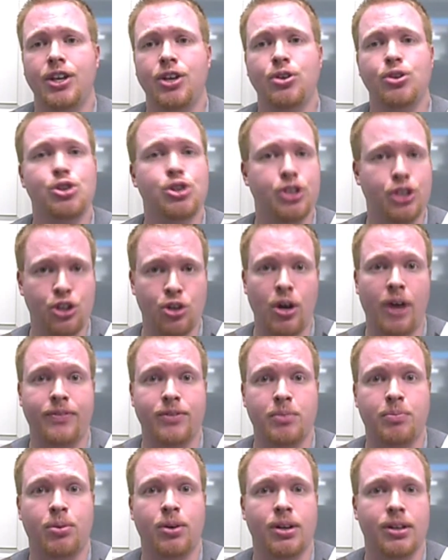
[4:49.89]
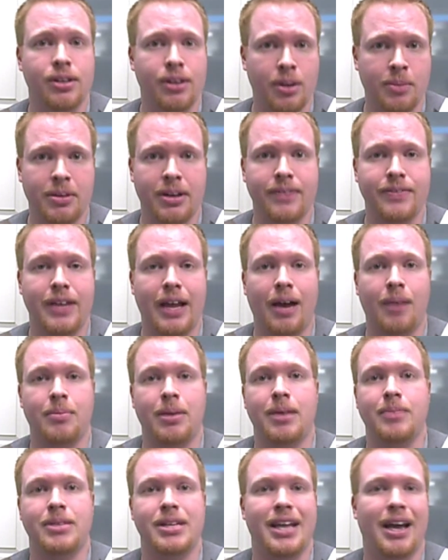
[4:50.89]
usually you have to put a little bit of
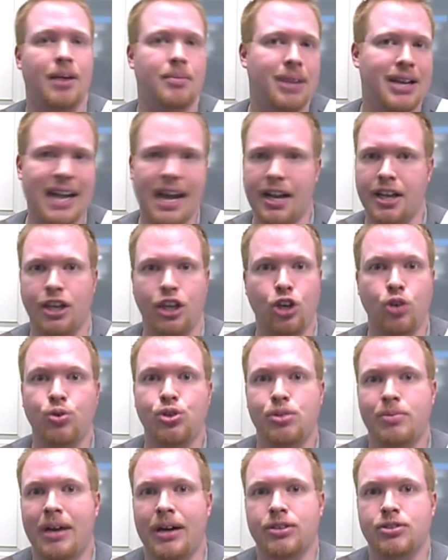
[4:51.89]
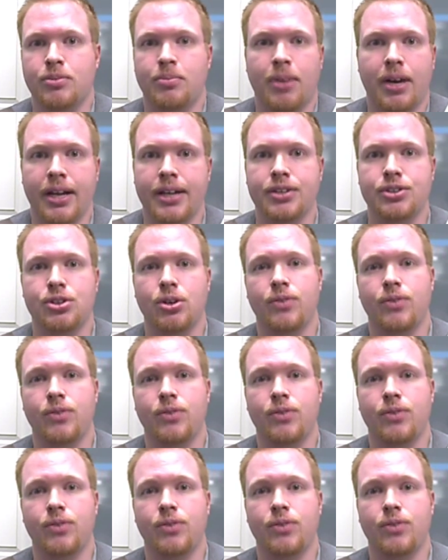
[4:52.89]
down payment down, but not huge amounts of money.